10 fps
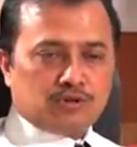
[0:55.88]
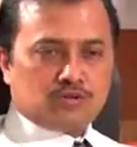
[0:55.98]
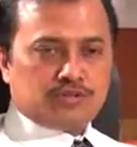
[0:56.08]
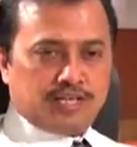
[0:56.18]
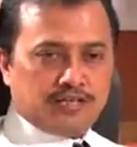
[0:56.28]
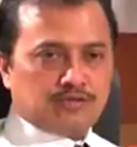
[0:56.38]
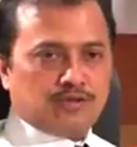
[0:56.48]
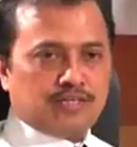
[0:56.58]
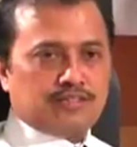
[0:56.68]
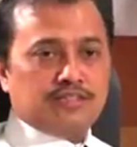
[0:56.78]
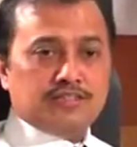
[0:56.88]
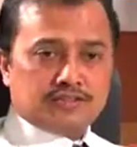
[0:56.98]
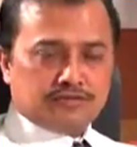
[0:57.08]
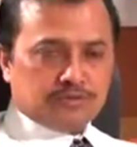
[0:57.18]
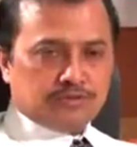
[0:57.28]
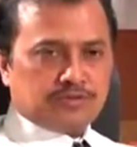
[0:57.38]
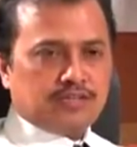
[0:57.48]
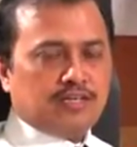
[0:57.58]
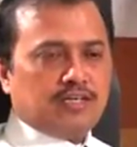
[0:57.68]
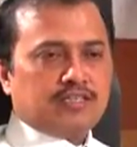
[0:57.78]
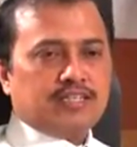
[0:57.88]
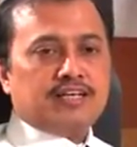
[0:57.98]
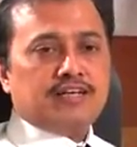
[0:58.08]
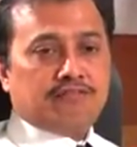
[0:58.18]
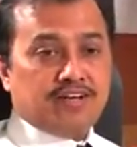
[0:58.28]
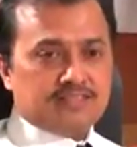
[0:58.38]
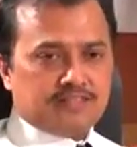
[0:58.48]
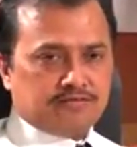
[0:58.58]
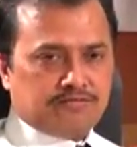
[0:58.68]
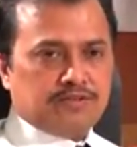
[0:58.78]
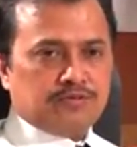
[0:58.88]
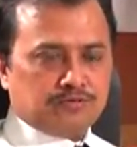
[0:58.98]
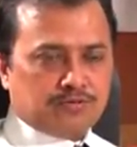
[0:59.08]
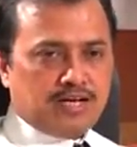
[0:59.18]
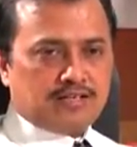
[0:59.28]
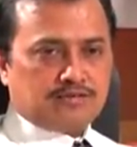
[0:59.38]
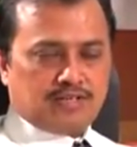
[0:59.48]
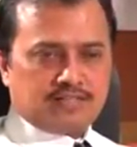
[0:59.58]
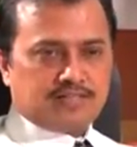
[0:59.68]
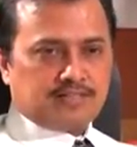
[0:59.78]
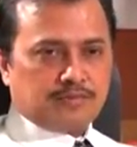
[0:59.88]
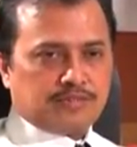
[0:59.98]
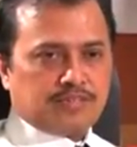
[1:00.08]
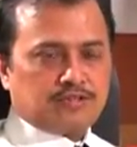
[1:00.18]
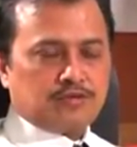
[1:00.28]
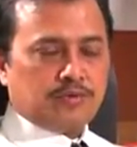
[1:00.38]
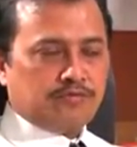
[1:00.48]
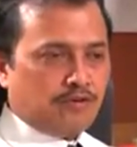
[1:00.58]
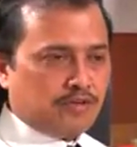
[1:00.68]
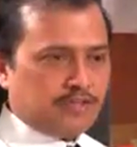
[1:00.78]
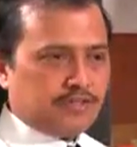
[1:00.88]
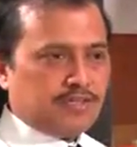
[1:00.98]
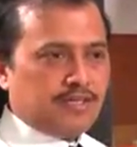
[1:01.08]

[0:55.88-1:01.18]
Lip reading: tend to let the interviewer get defensive when you do that. So that's something that should be avoided.